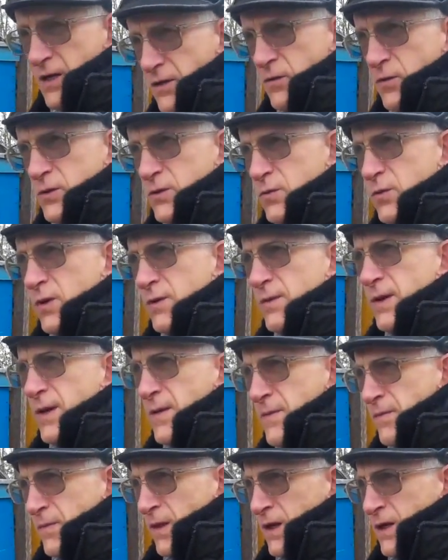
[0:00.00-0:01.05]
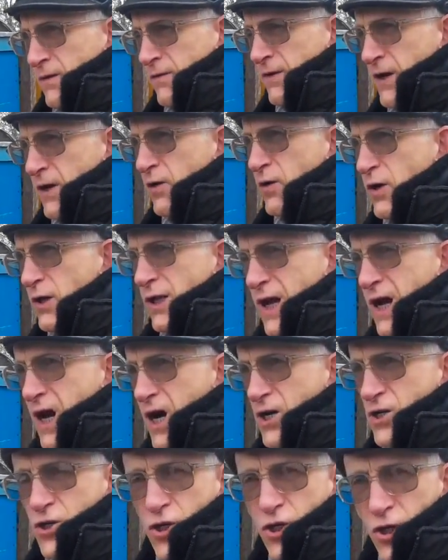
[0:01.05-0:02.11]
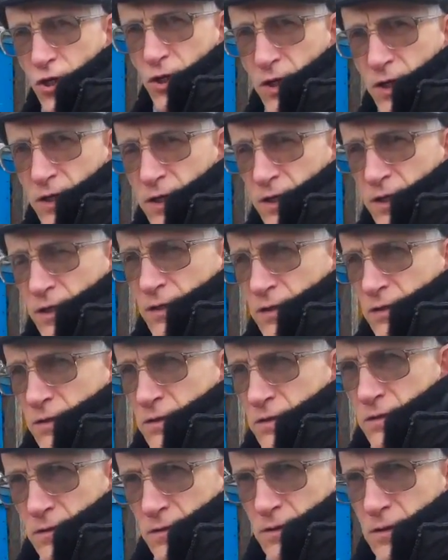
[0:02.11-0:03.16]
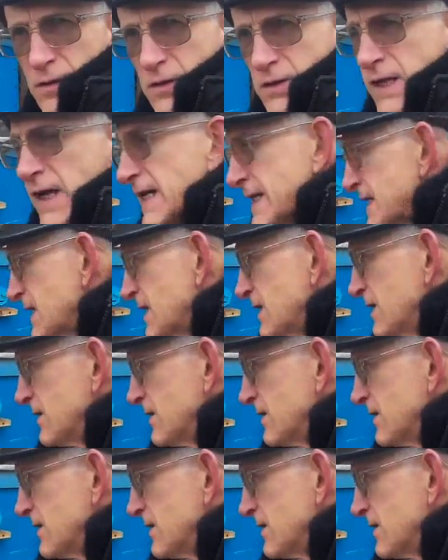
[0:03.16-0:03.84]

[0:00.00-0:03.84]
it will be very large nest